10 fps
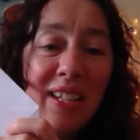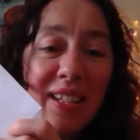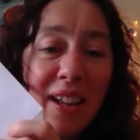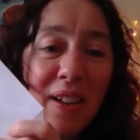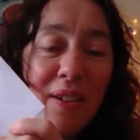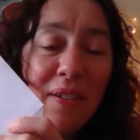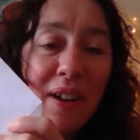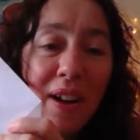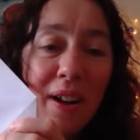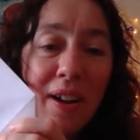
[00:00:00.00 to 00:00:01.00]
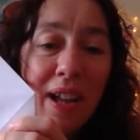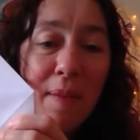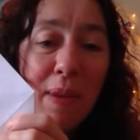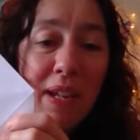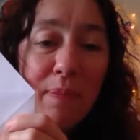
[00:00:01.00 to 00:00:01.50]
So uh,
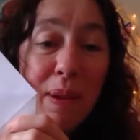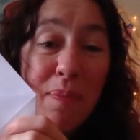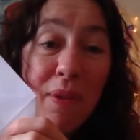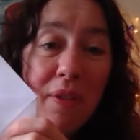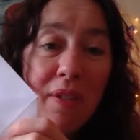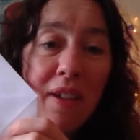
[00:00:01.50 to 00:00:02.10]
it means people